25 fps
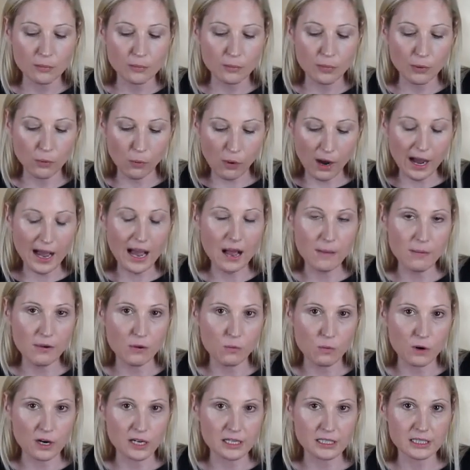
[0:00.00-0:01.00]
But what
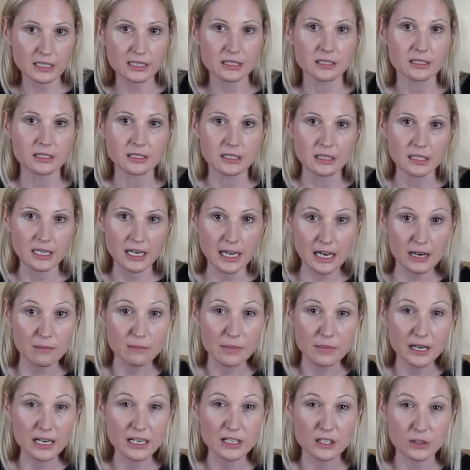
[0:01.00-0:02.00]
happened was, he
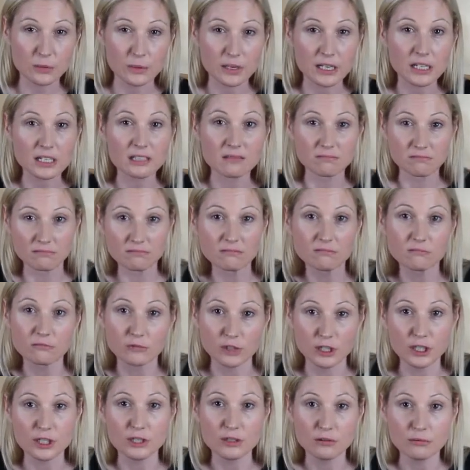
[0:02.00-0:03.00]
admitted to it
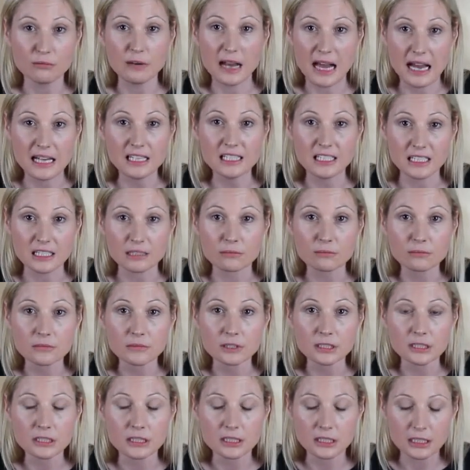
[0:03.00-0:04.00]
when you asked him,
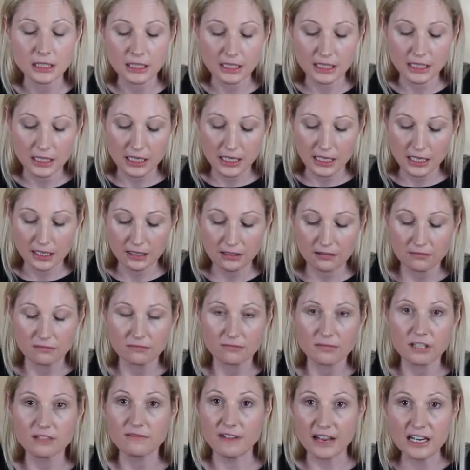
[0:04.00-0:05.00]

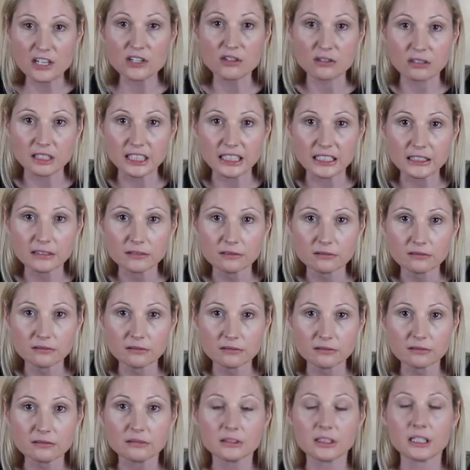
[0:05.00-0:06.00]
eventually,
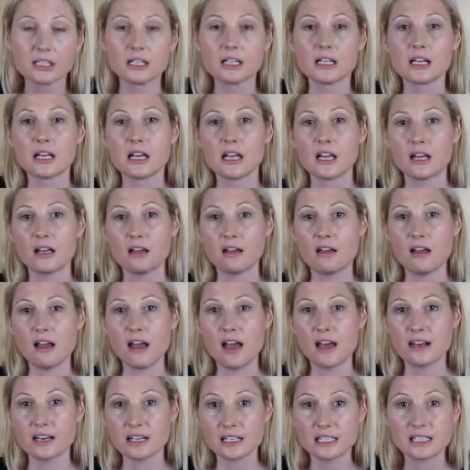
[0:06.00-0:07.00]

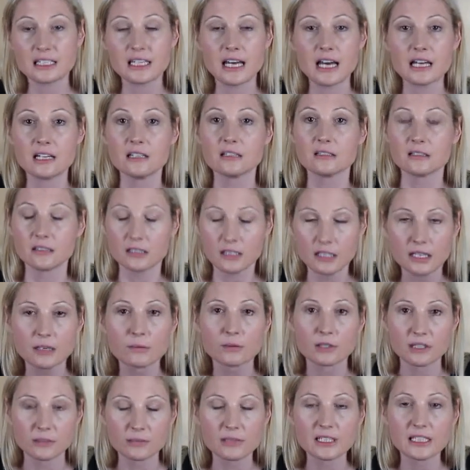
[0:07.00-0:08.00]
and he said, it
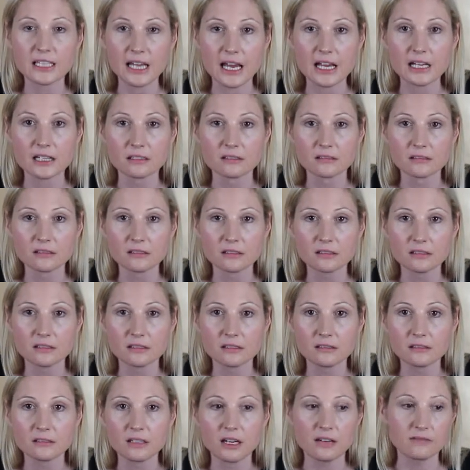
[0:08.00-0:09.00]
was a mistake,
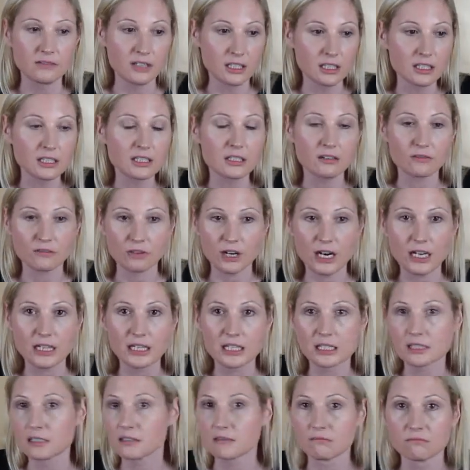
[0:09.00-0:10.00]
I've done this, I've tried
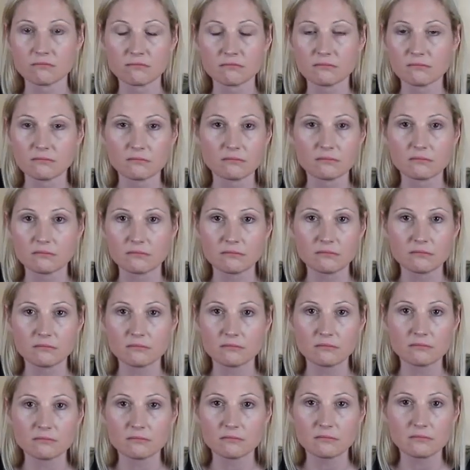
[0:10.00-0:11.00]
this,
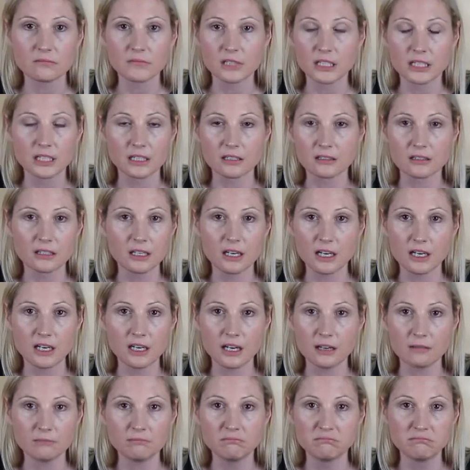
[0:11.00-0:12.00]
and
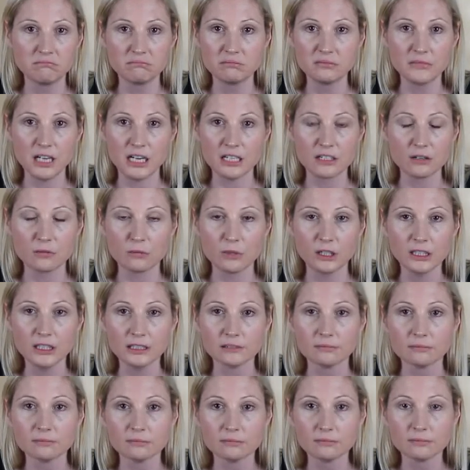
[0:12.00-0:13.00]
I don't want
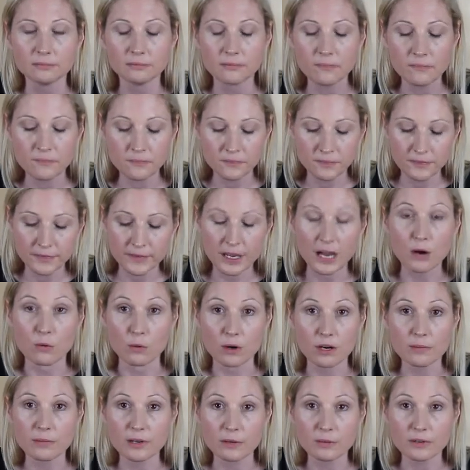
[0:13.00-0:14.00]
it, I
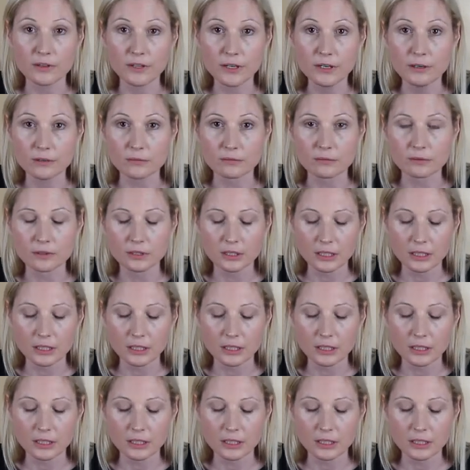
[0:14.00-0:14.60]
want to be with you.